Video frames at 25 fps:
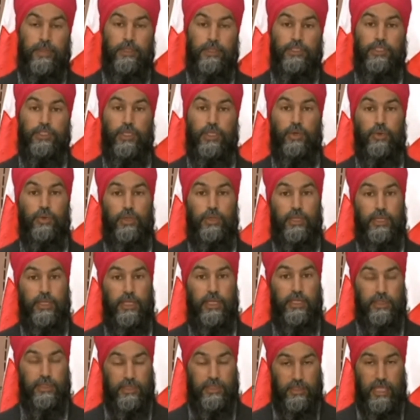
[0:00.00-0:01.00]
So
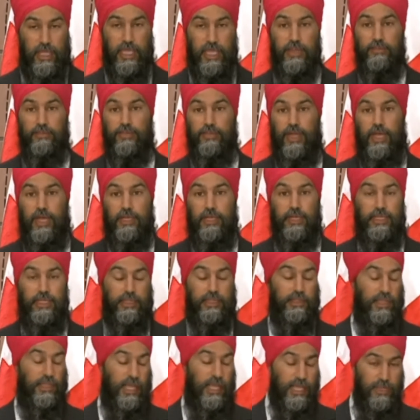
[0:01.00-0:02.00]
in light of that,
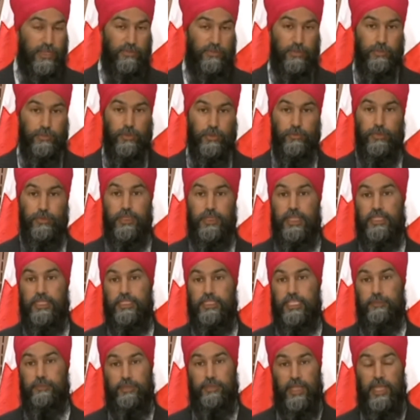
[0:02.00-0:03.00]
in light of the movement that
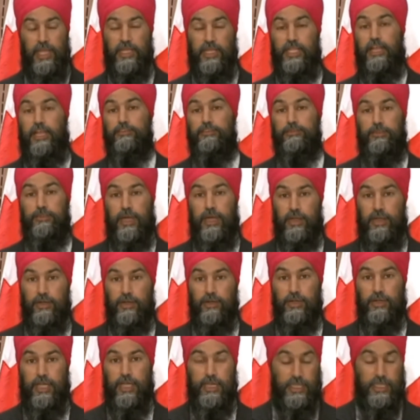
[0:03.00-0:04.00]
says Black Lives
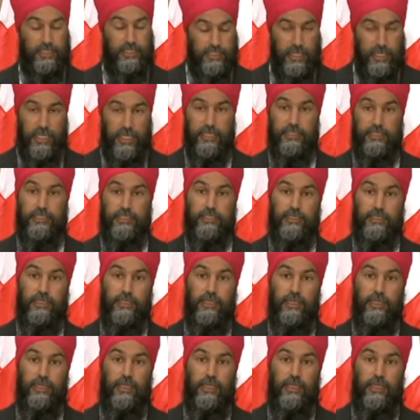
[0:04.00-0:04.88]
Matter, and it does,